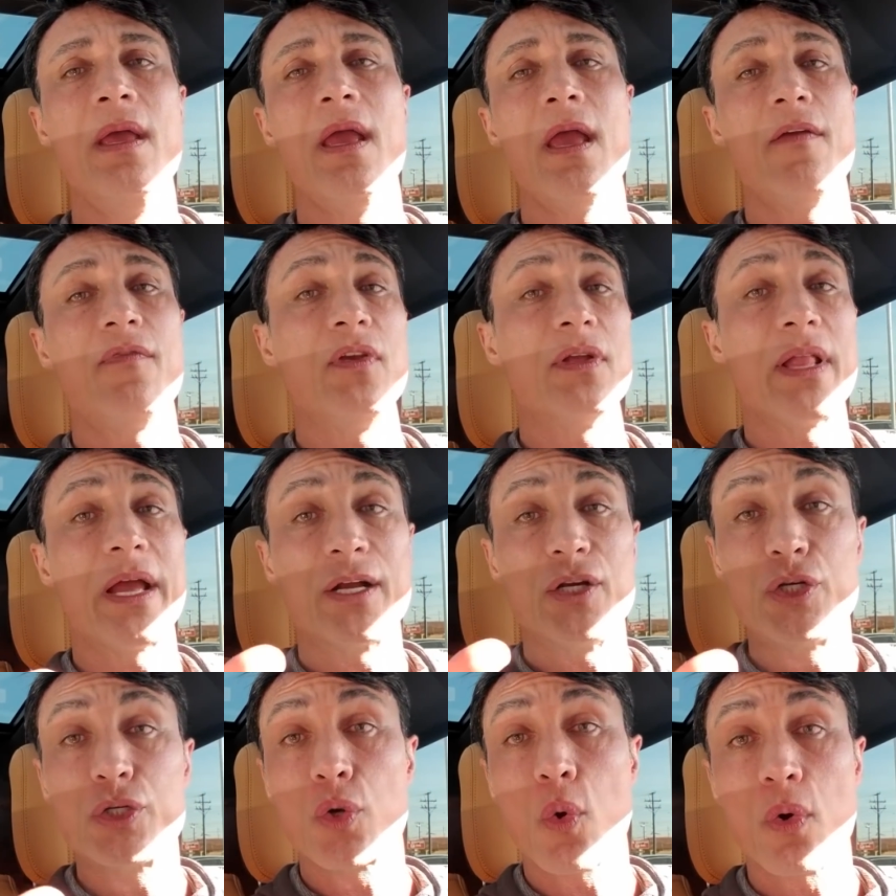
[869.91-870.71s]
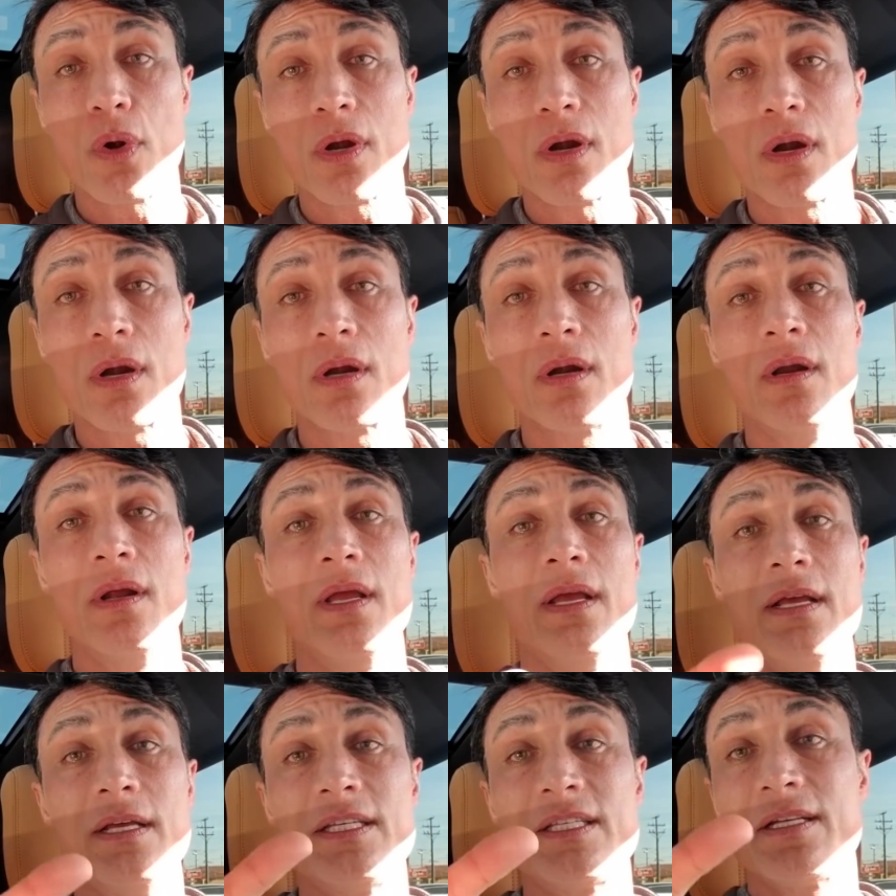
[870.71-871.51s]
If you like shorter
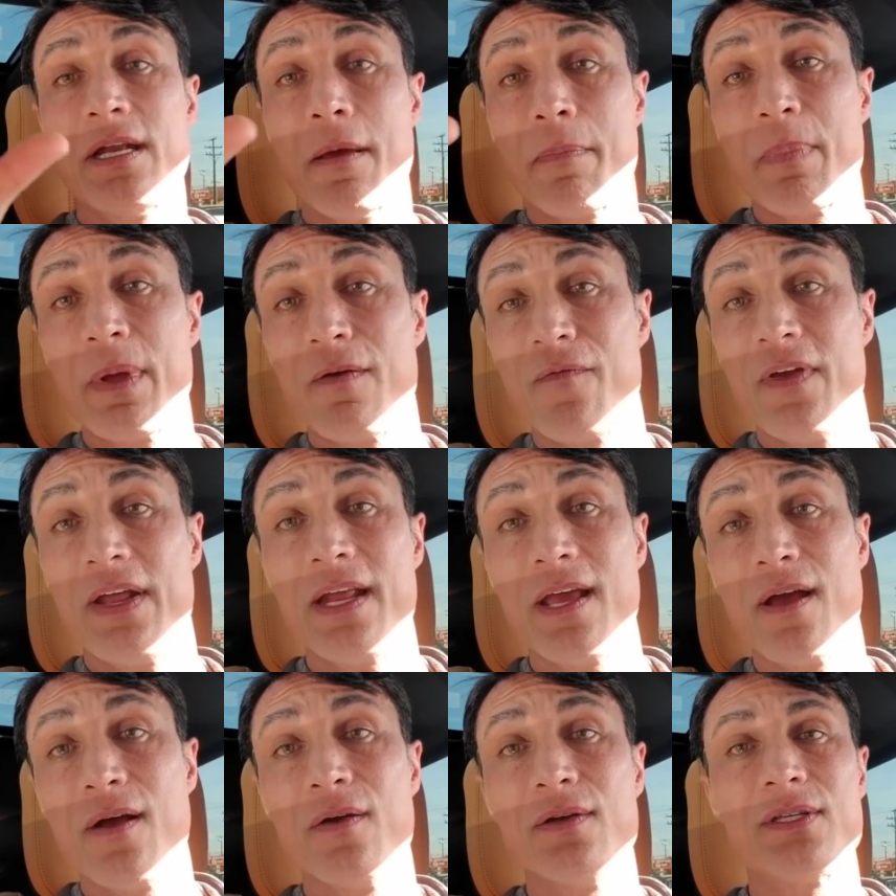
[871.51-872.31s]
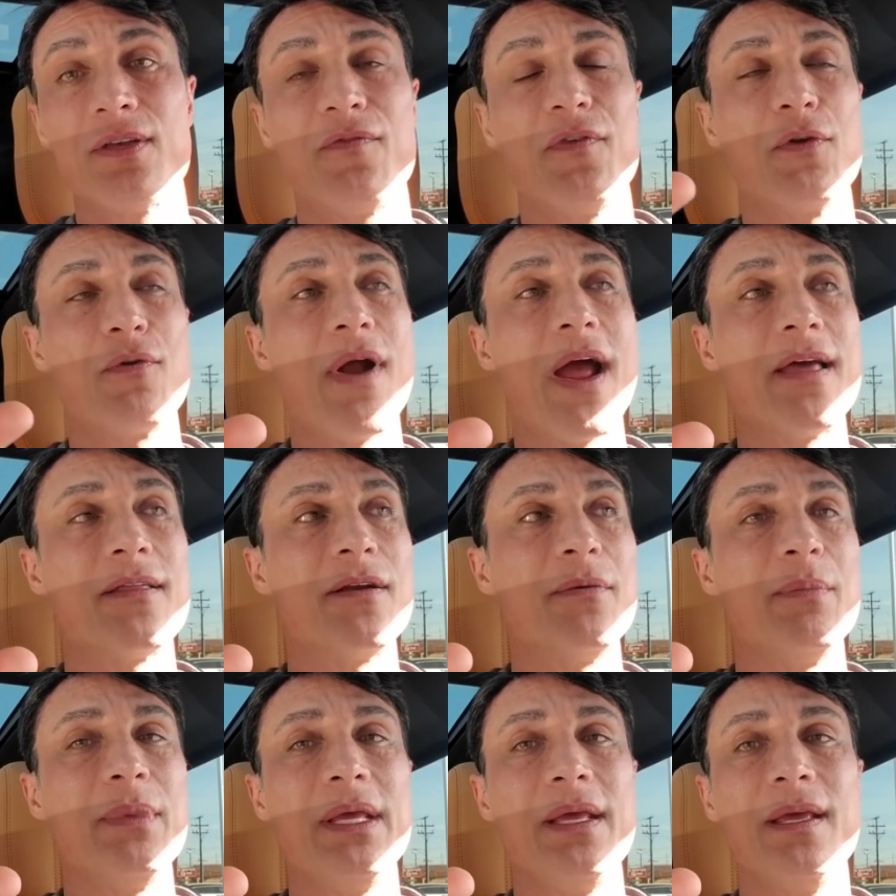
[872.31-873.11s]
snippet videos, if you'd
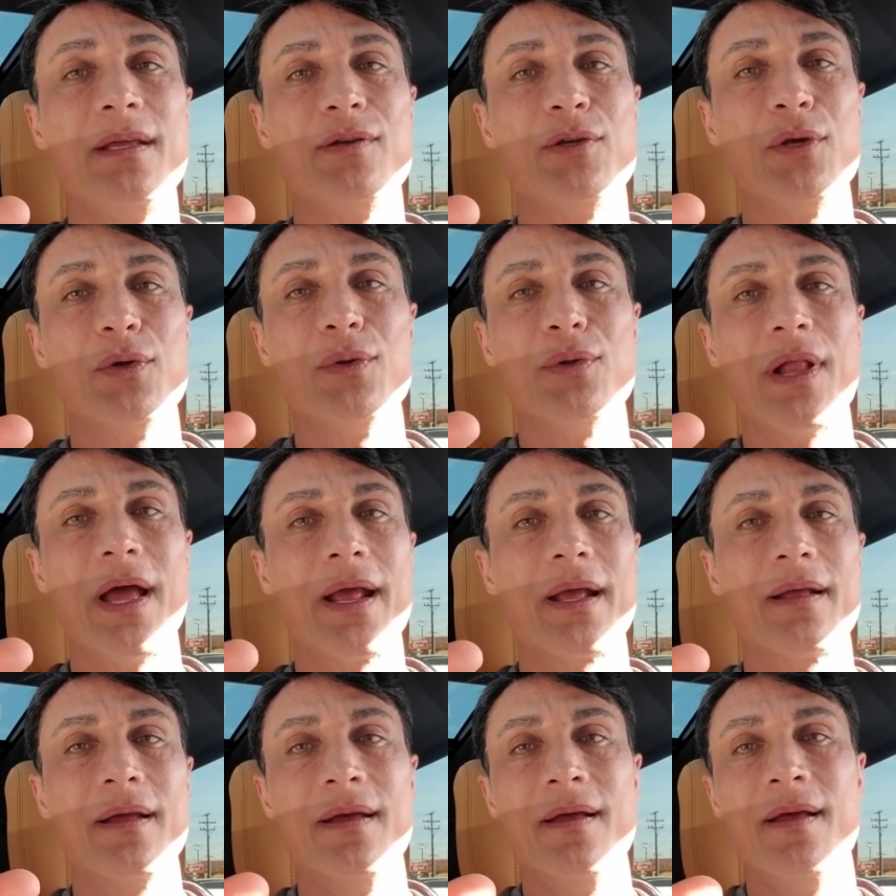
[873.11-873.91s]
rather me do like